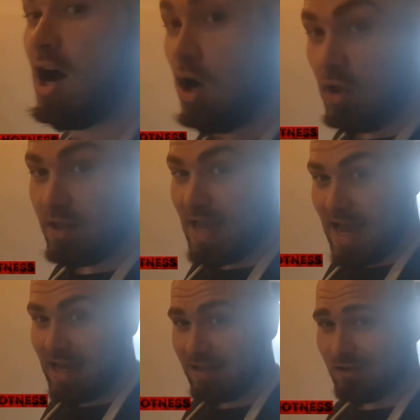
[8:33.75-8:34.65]
All the
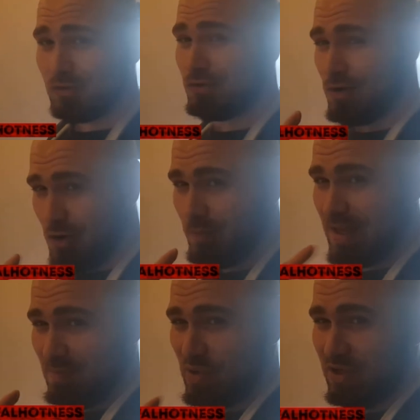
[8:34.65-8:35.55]
guys who know
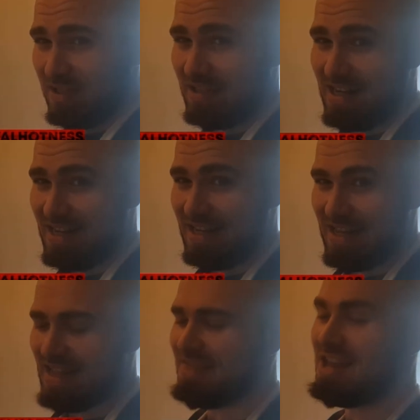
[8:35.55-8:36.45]
me personally,
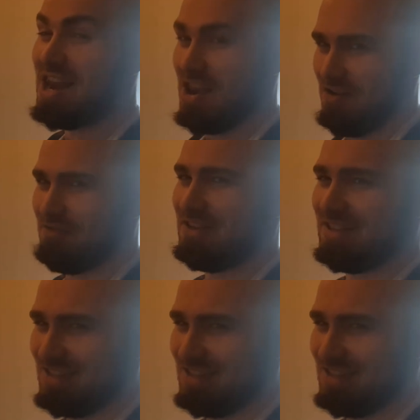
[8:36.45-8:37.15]
they love this